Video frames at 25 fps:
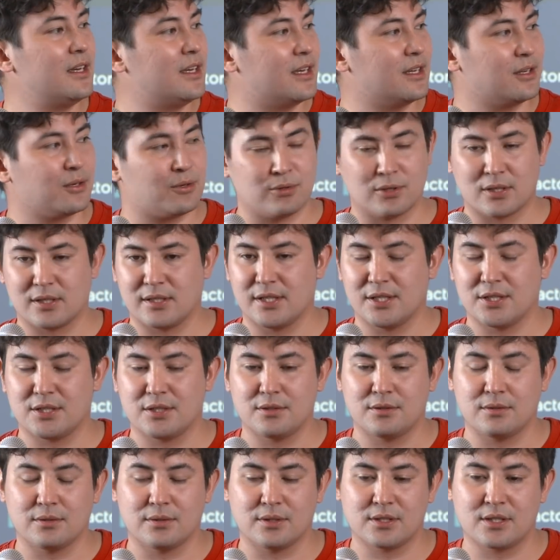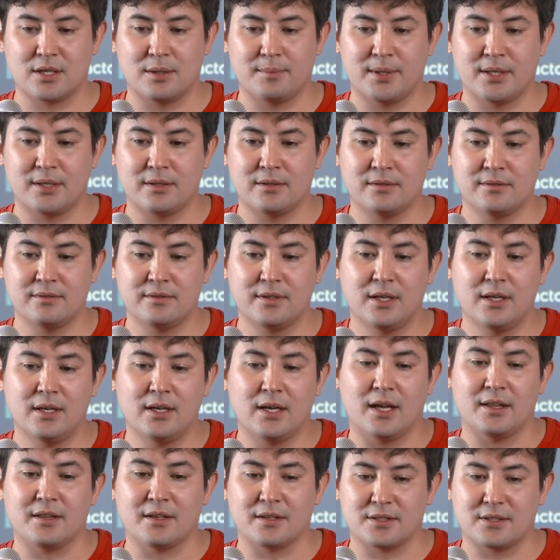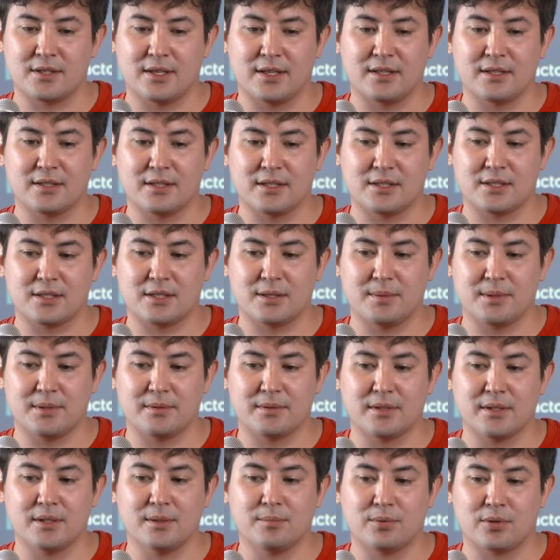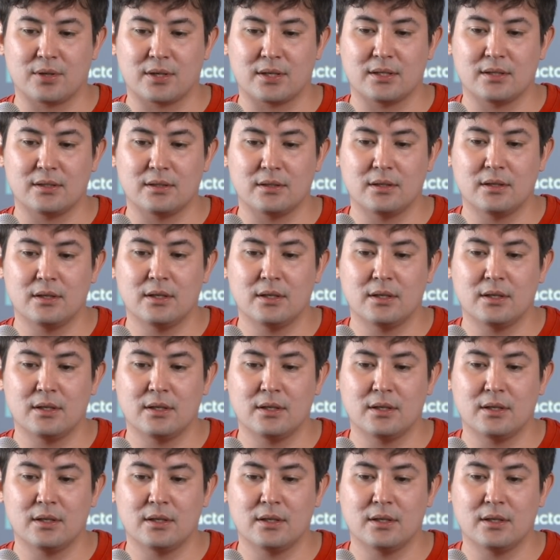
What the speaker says: and coordination tools come out of. I think that's going to be really important.